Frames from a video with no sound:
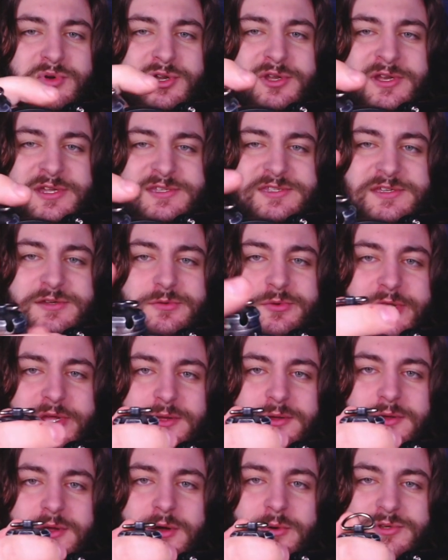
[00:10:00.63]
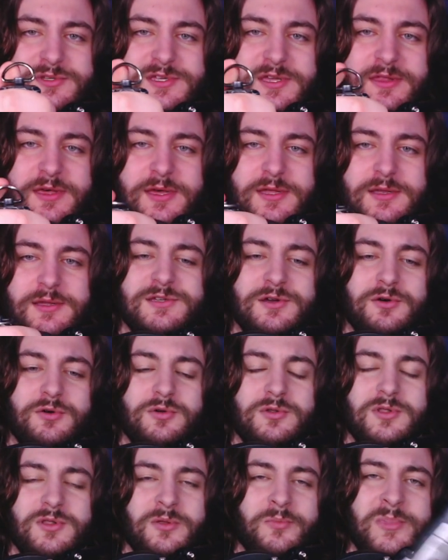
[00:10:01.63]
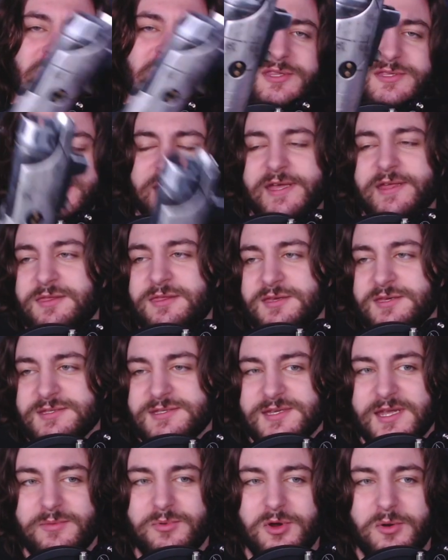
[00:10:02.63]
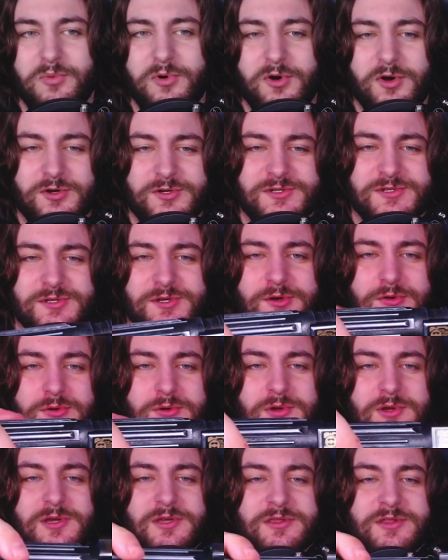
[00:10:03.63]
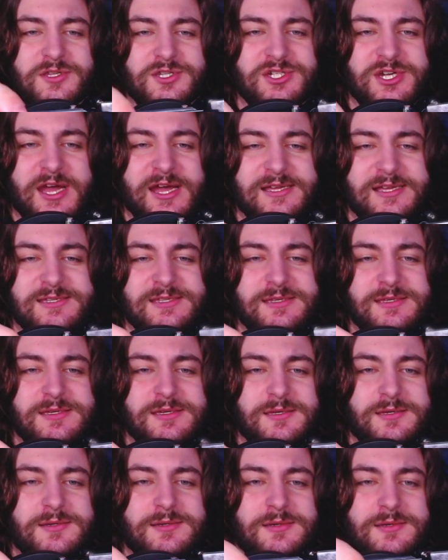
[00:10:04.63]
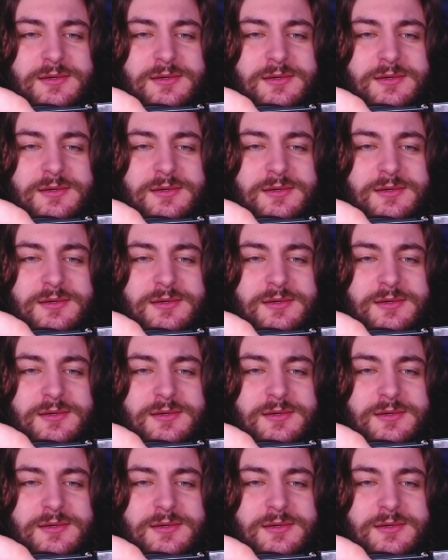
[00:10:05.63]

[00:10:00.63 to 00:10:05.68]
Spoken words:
a pretty nice D-ring, I will say that. So let me take the Saber apart. So the chassis,